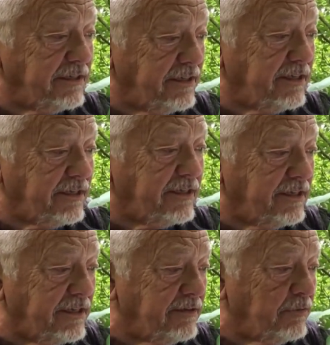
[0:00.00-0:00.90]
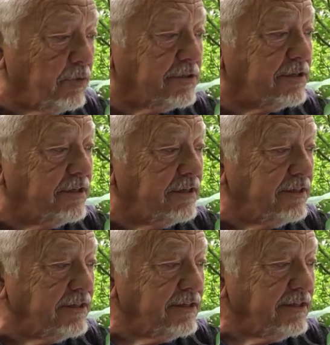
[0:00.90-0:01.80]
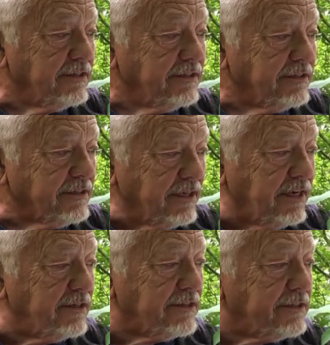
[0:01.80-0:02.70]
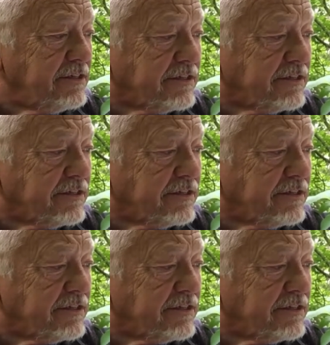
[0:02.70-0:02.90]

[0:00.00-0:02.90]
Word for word: yeah, yeah, yeah. What? Carrot ice